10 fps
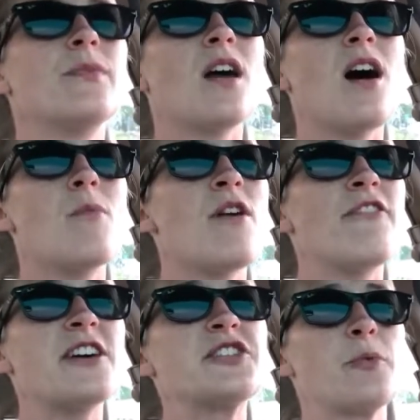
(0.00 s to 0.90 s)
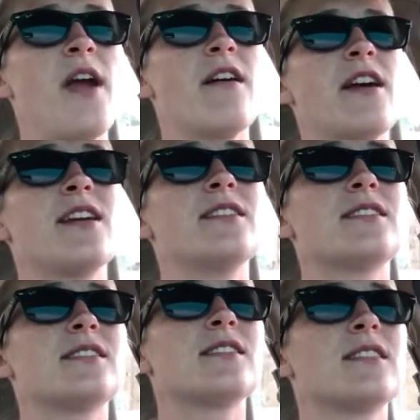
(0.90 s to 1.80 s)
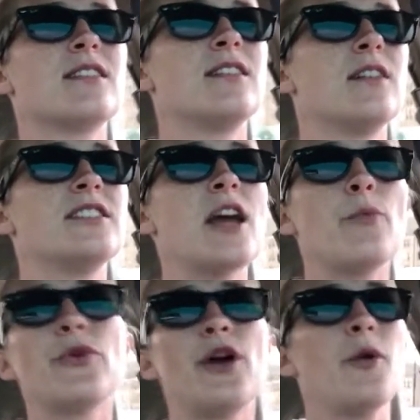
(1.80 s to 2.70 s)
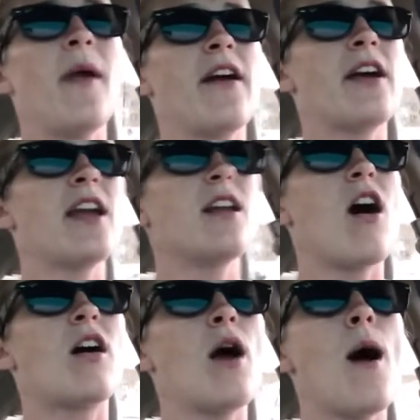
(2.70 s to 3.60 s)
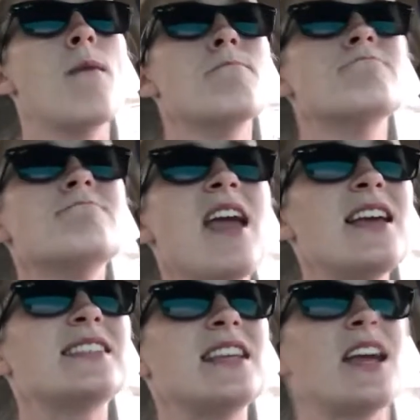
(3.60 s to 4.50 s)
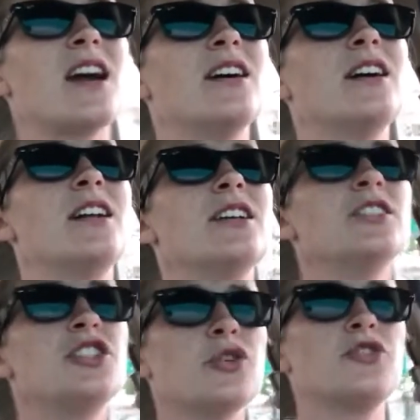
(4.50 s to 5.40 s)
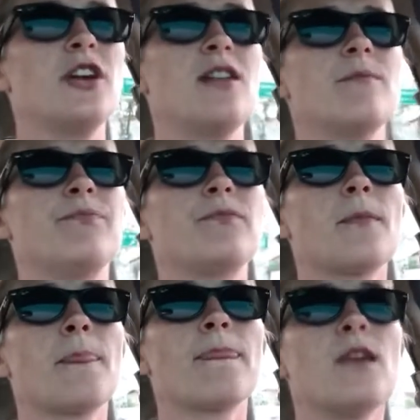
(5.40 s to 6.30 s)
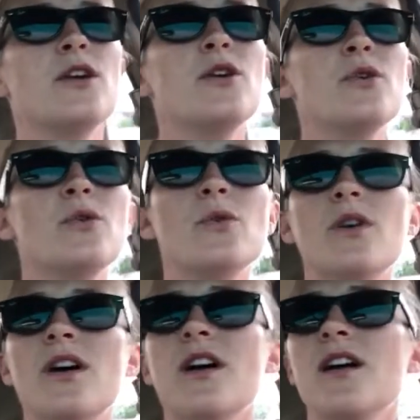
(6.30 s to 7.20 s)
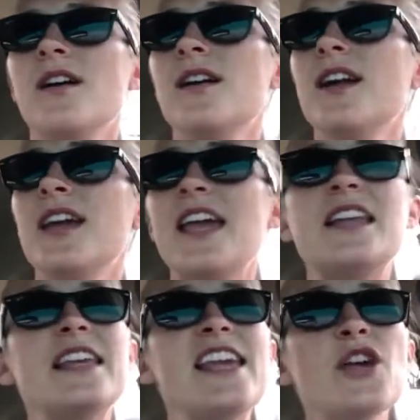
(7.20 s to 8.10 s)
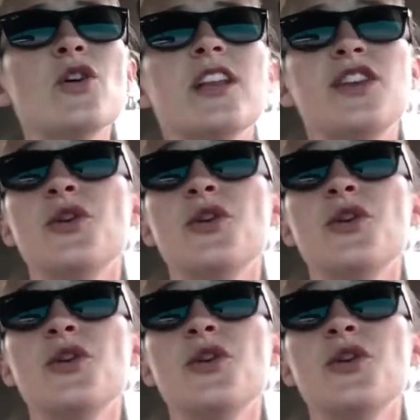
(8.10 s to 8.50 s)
a foster parent or temporary parent are amazing children who can heal in